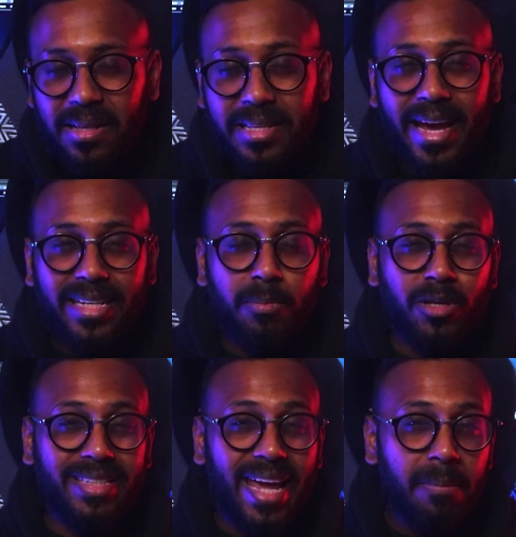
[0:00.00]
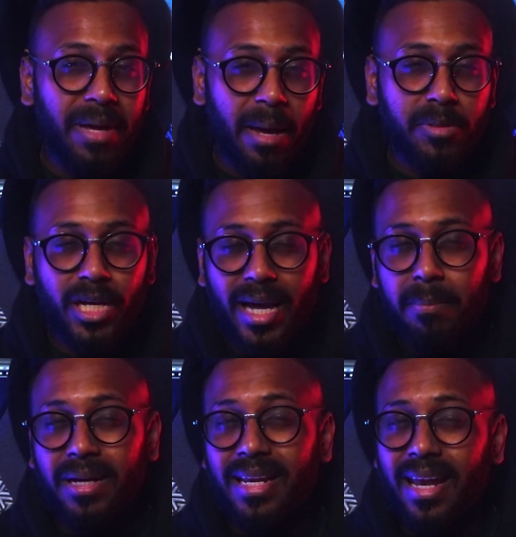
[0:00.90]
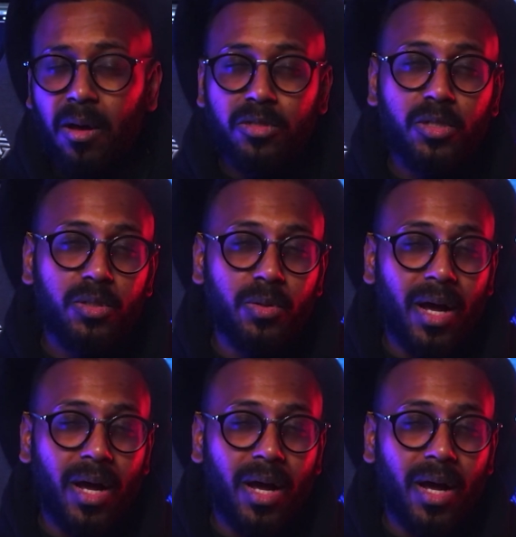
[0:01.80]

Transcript: The Xbox Game Capture app allows you to